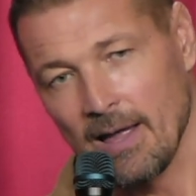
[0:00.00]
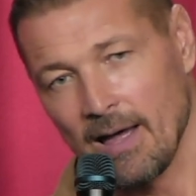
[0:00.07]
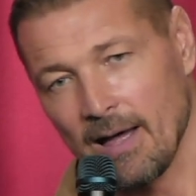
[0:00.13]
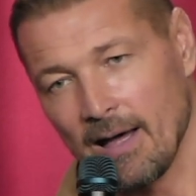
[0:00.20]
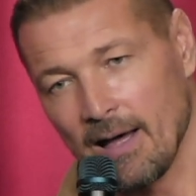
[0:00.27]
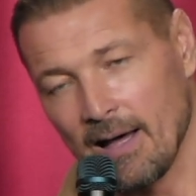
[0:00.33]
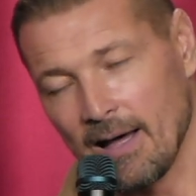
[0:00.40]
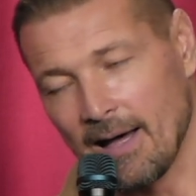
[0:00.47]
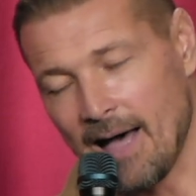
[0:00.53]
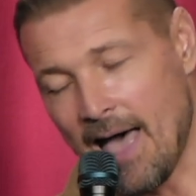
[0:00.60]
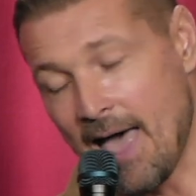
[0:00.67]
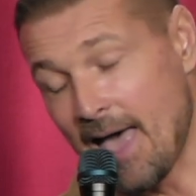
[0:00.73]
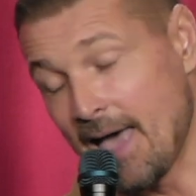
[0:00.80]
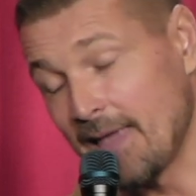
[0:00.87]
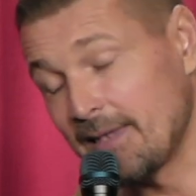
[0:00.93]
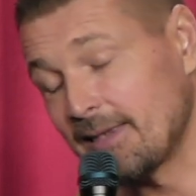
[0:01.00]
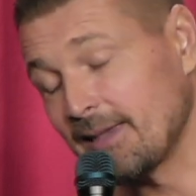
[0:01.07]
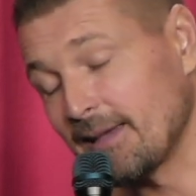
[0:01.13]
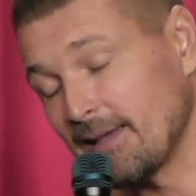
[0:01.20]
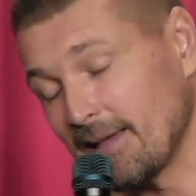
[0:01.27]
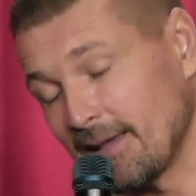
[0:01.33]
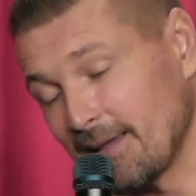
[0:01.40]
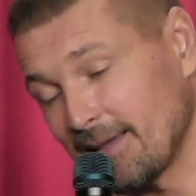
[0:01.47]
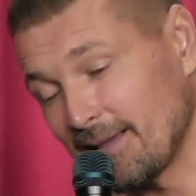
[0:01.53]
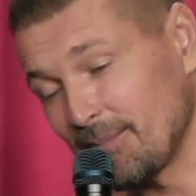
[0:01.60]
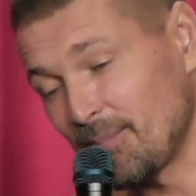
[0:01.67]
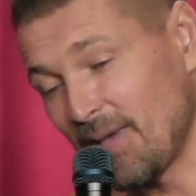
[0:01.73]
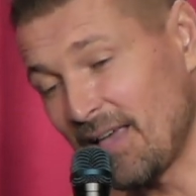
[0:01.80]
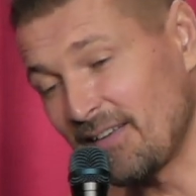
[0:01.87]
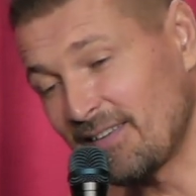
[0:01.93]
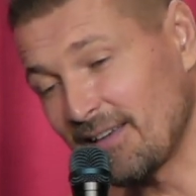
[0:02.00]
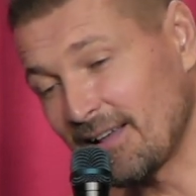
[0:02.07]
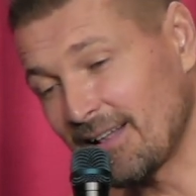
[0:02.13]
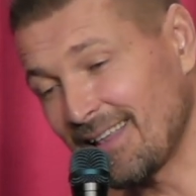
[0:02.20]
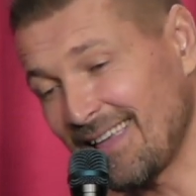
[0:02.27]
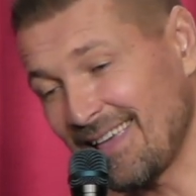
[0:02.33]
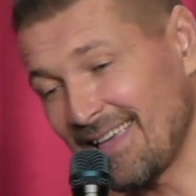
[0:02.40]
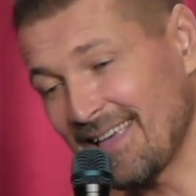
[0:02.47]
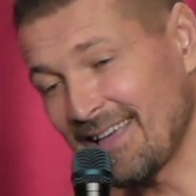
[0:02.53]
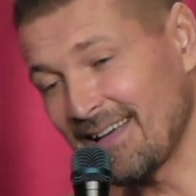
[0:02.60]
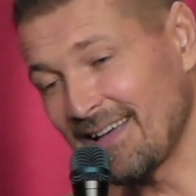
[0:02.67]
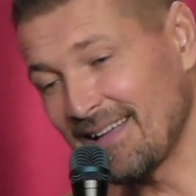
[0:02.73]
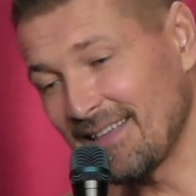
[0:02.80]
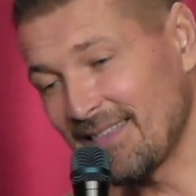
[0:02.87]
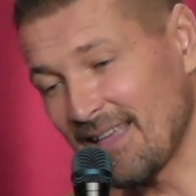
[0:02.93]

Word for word: Uh, and uh, basically uh,